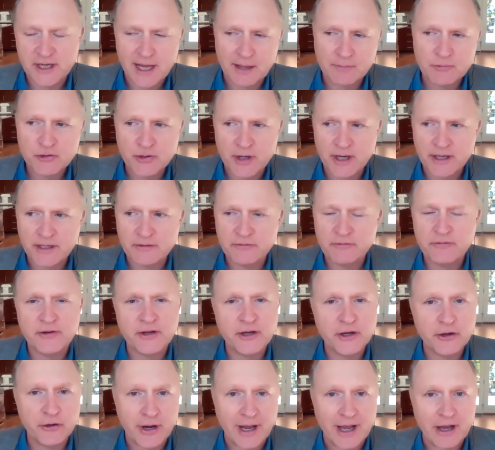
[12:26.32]
and I'm trying to
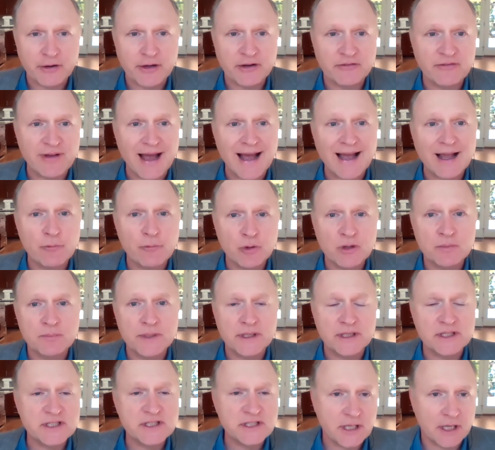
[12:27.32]
figure out if I
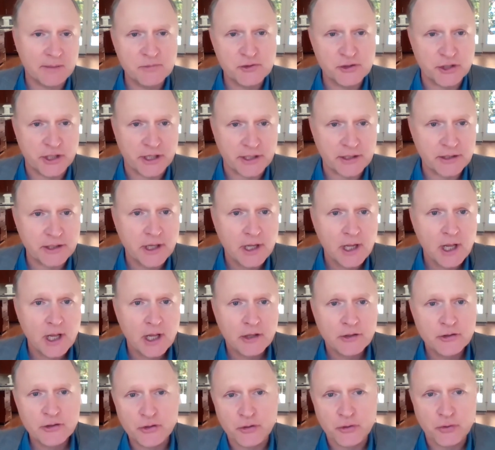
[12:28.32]
would be subject
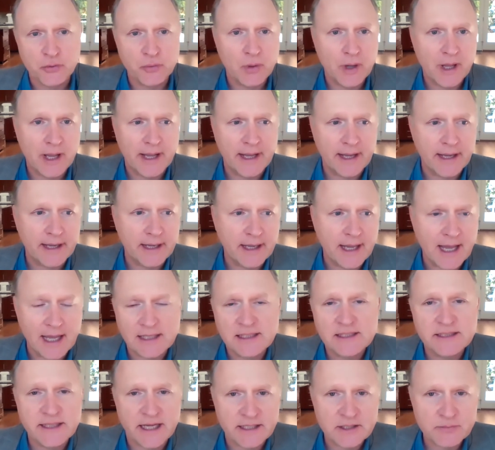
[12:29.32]
to a
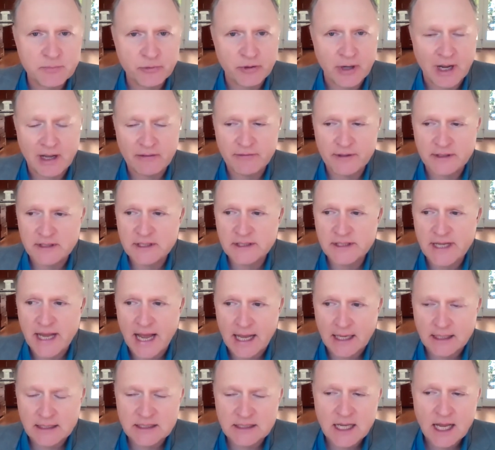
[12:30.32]
excess profits
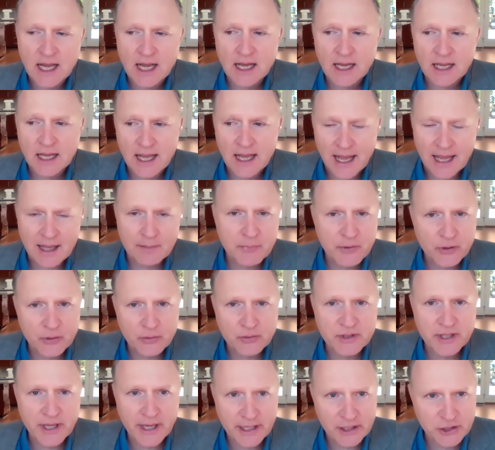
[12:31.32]
tax
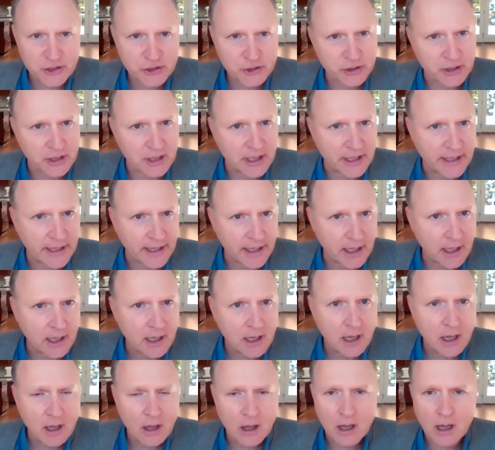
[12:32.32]

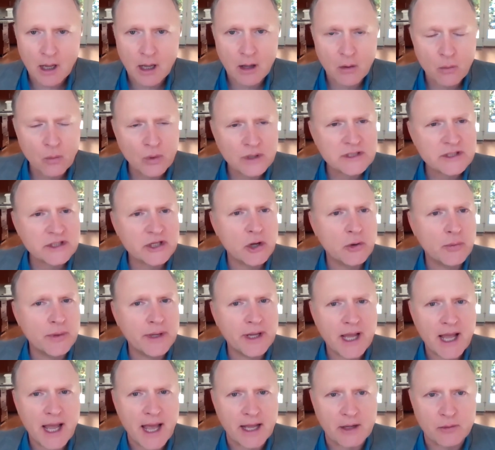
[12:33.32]
computationally uh, what's
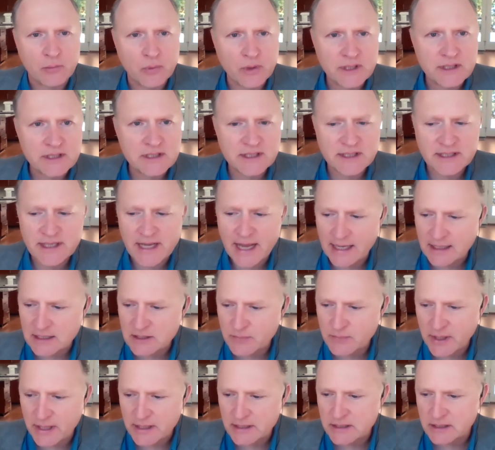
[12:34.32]
going on? What does the
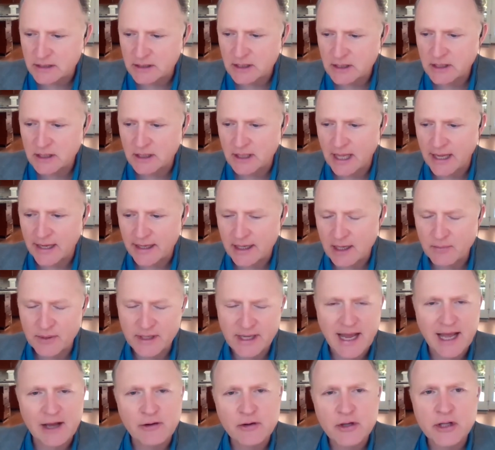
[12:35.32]
tax base look like? I
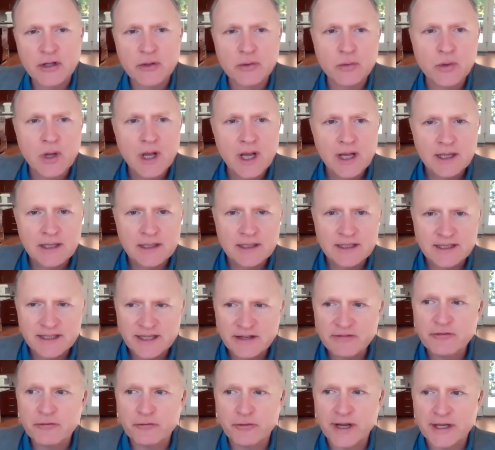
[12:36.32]
mean, how do you
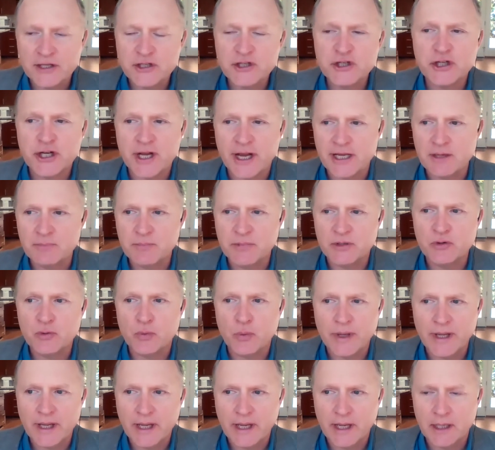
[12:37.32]
differentiate
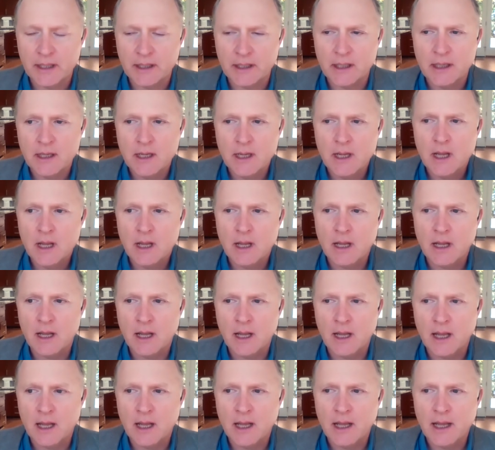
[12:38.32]
between
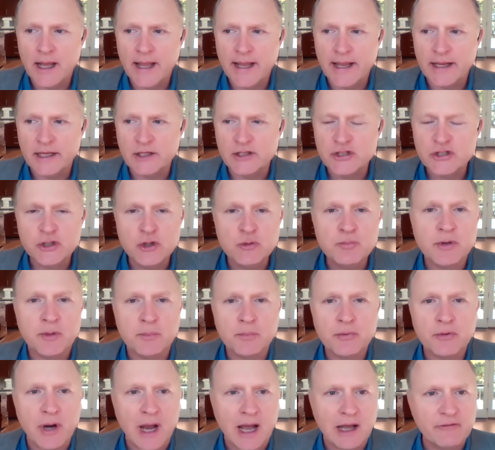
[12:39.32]
uh, a
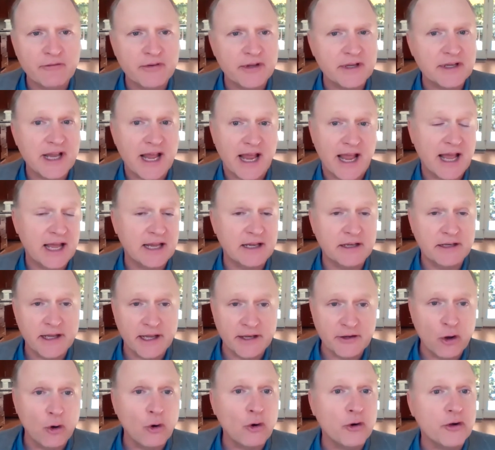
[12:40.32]
super profit
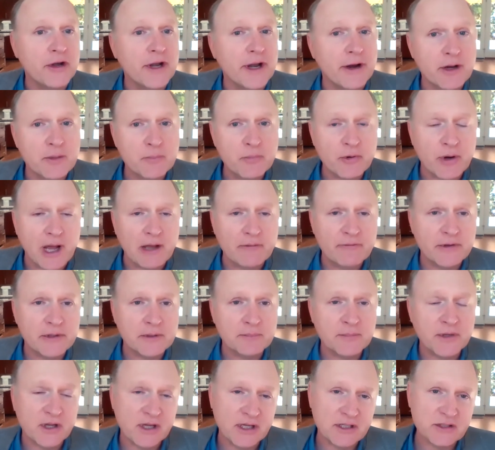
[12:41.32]
and an ordinary
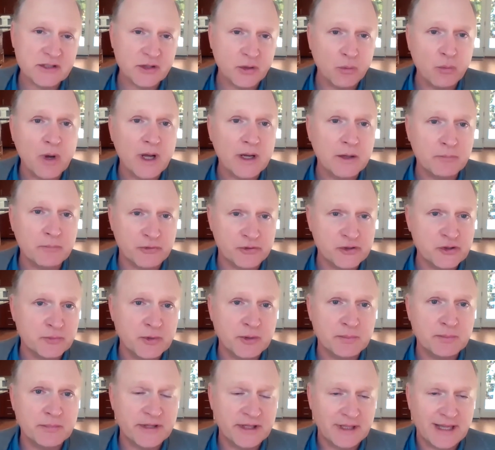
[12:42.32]
profit? Because the one,
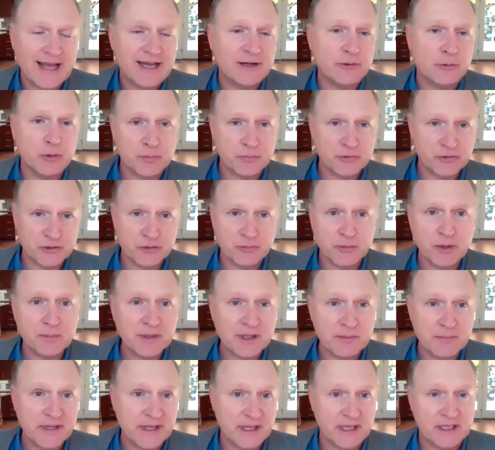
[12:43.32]
presumably, the latter would
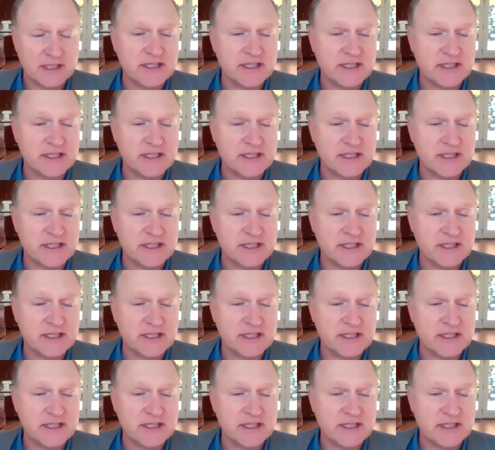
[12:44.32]
presumably be